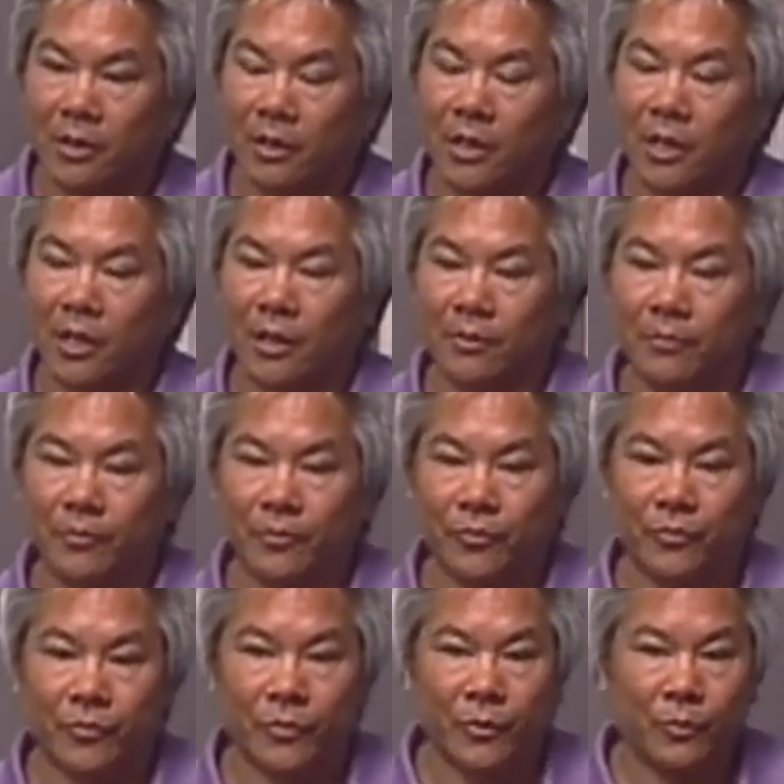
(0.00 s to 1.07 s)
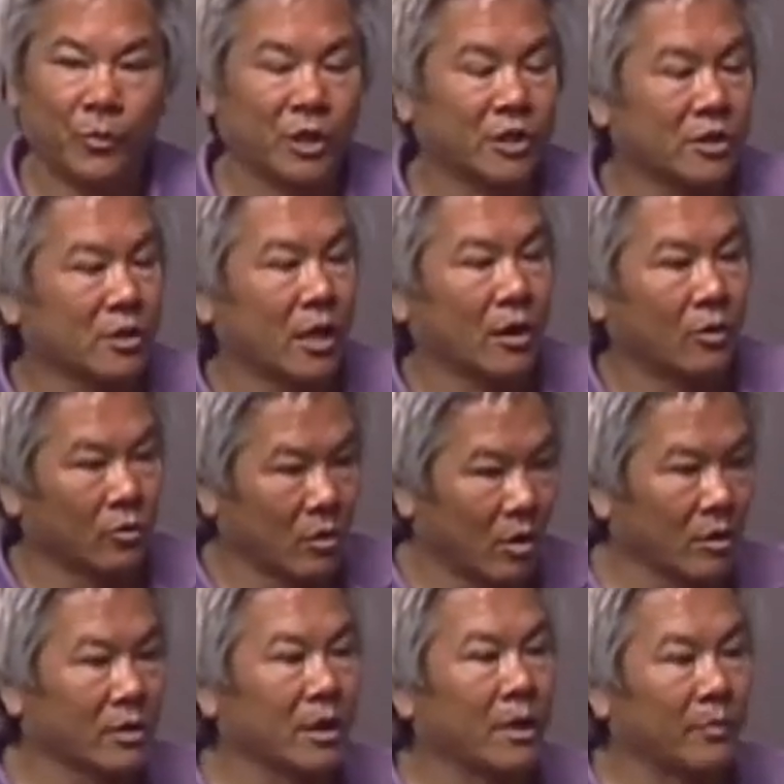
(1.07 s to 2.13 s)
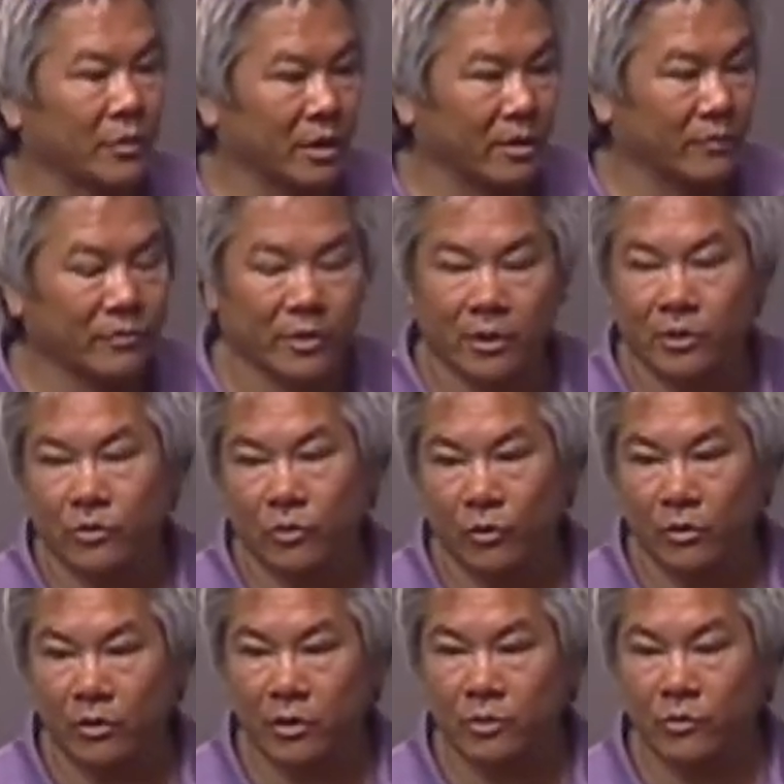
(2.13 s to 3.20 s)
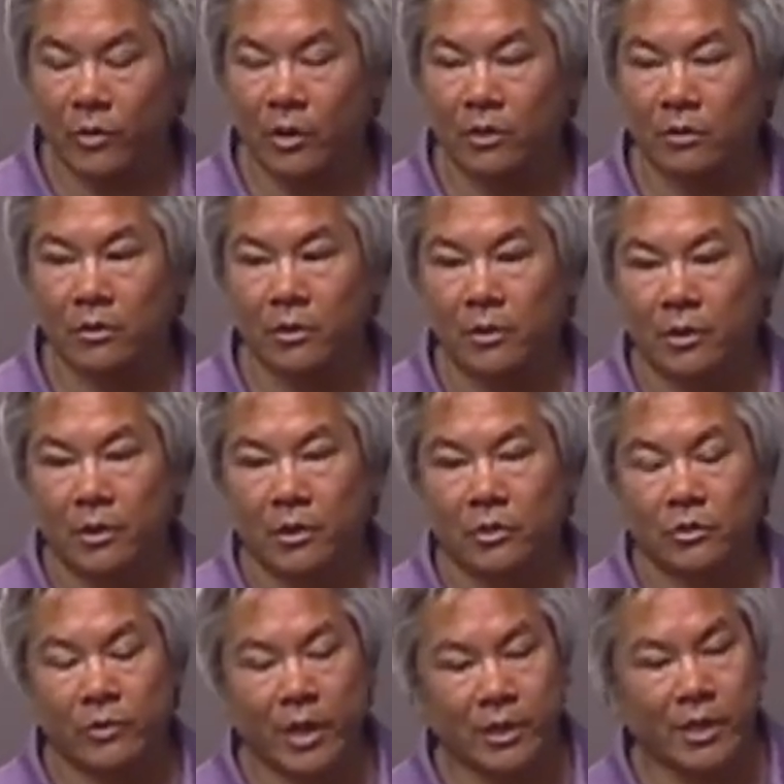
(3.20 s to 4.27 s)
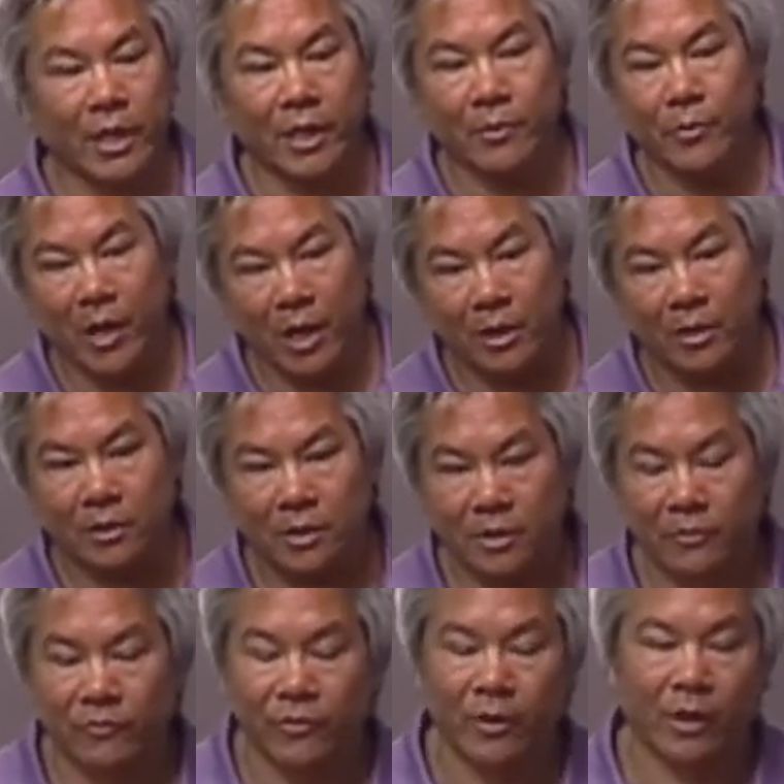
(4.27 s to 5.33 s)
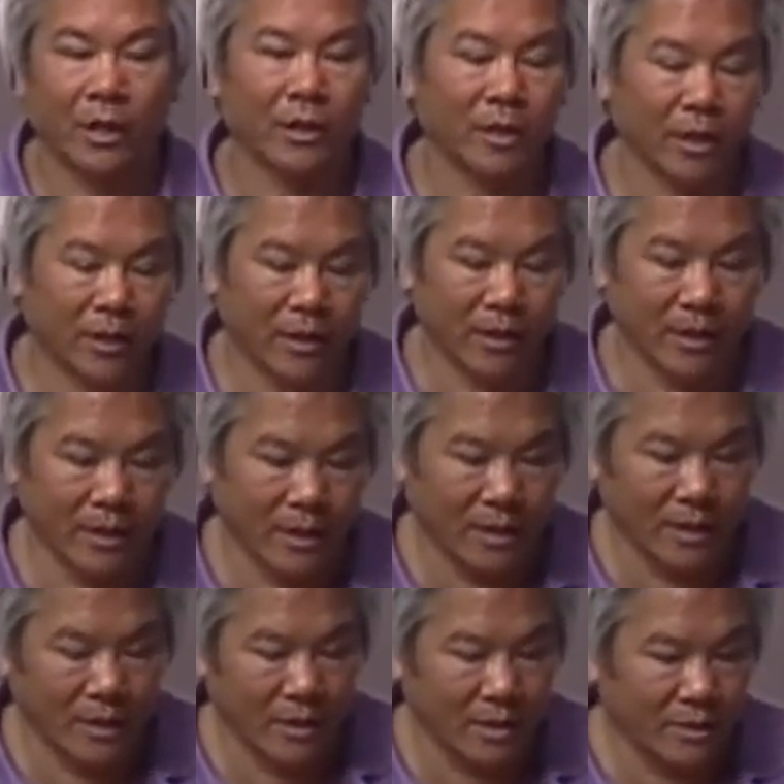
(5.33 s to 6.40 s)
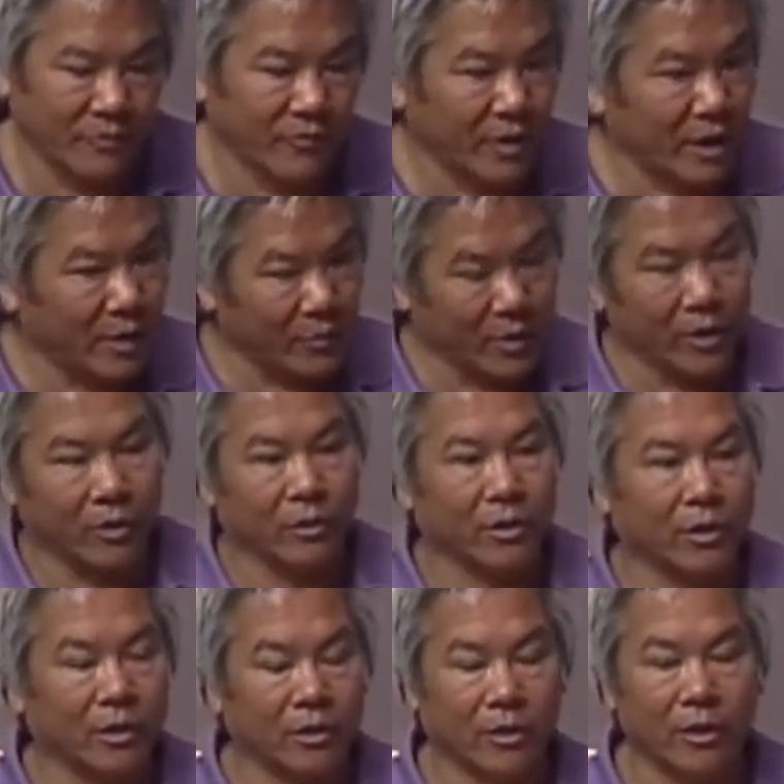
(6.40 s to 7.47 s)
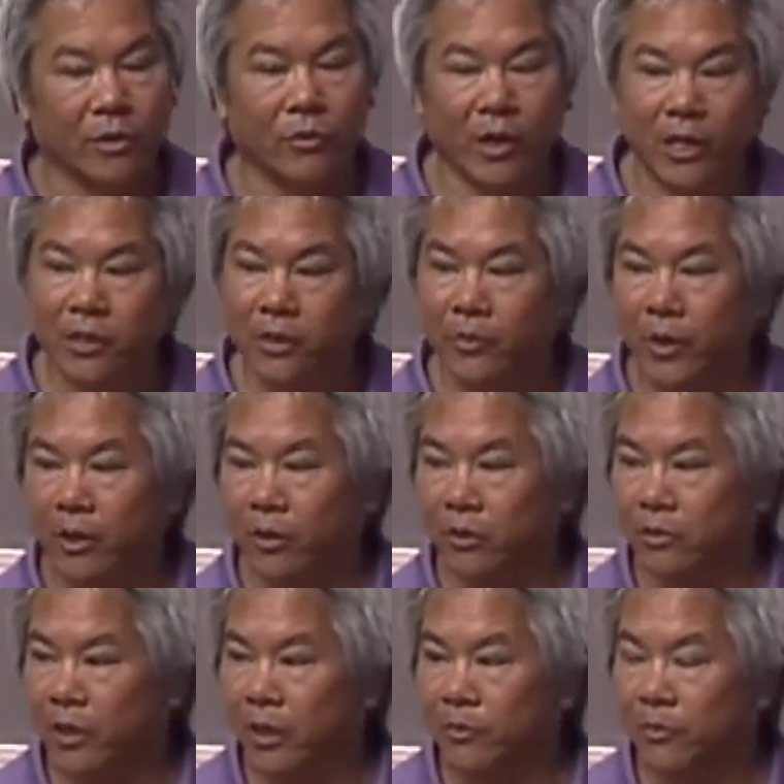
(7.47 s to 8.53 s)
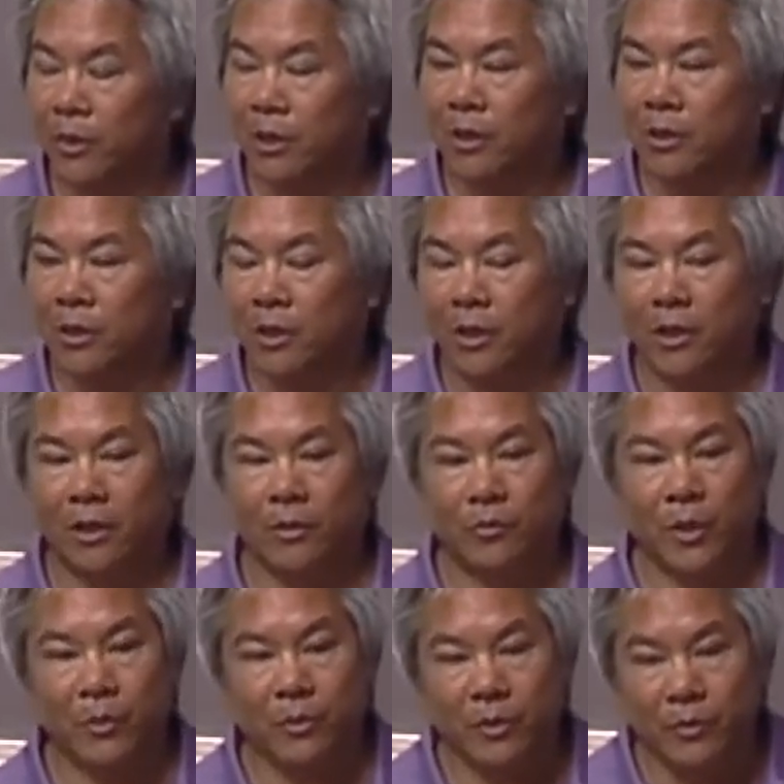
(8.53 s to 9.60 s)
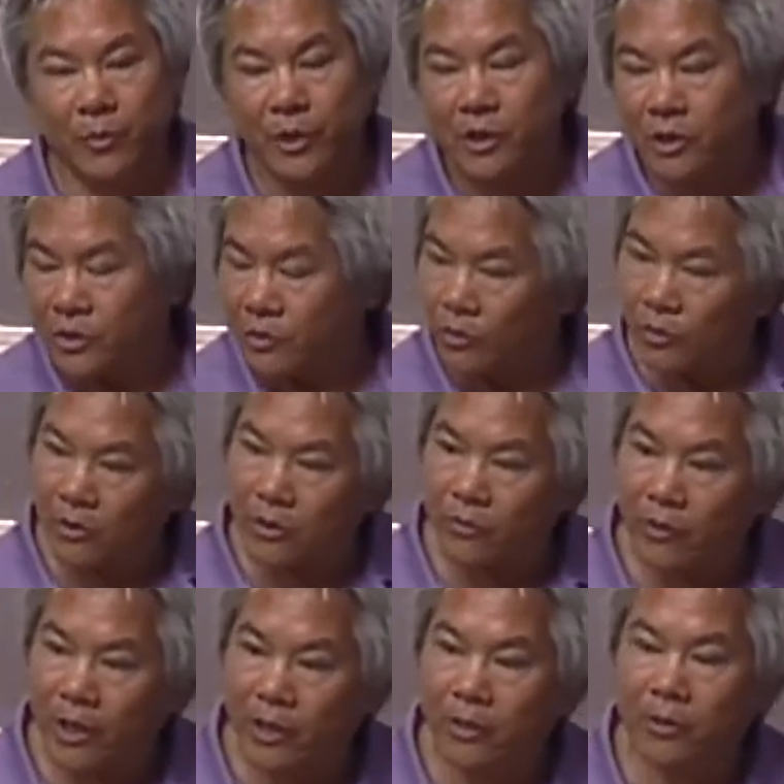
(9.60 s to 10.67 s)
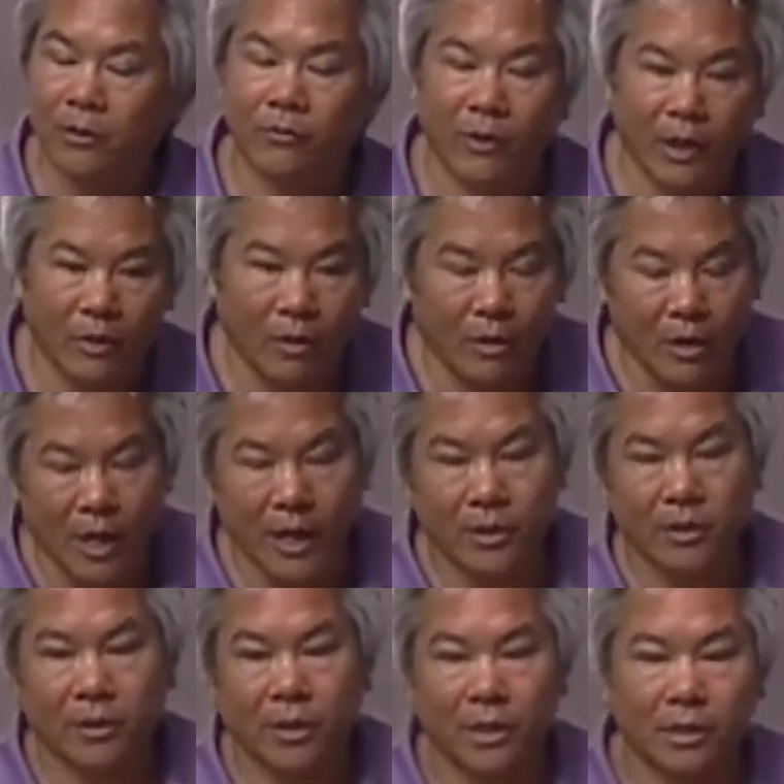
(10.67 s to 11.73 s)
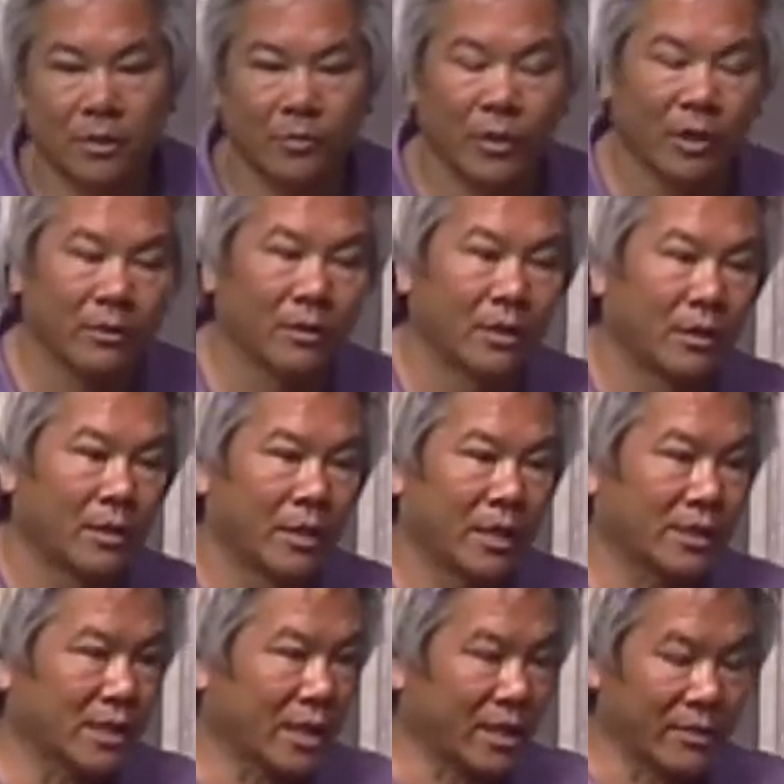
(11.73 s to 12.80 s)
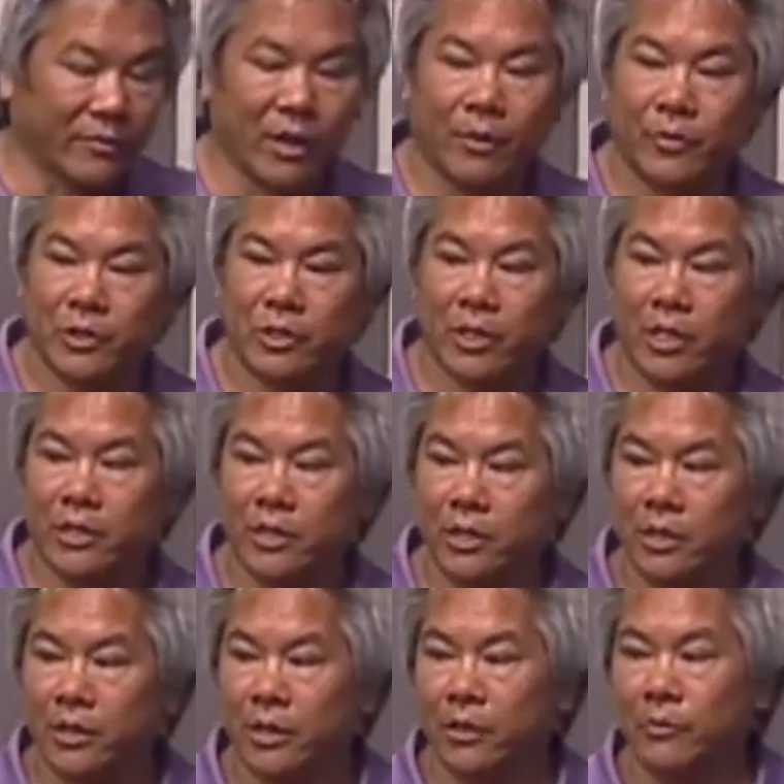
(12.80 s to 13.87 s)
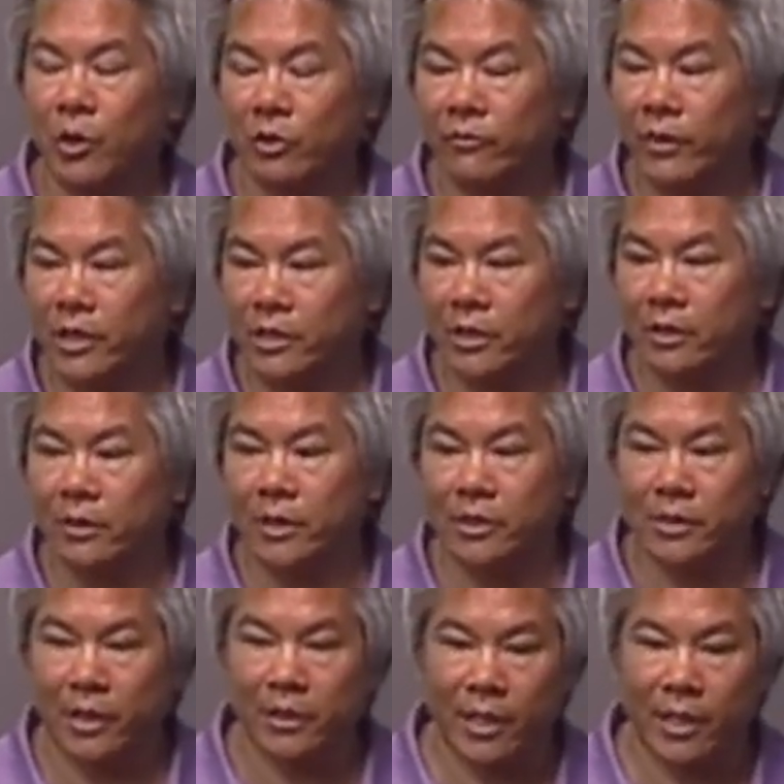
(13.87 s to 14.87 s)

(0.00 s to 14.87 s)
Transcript: um, but does not own all the company enough to control it as well. So that check and balance is, I think, is very real. You can theorize it about all day. You know, people at the business school can write, write all kinds of things about executive compensation and motivation and things like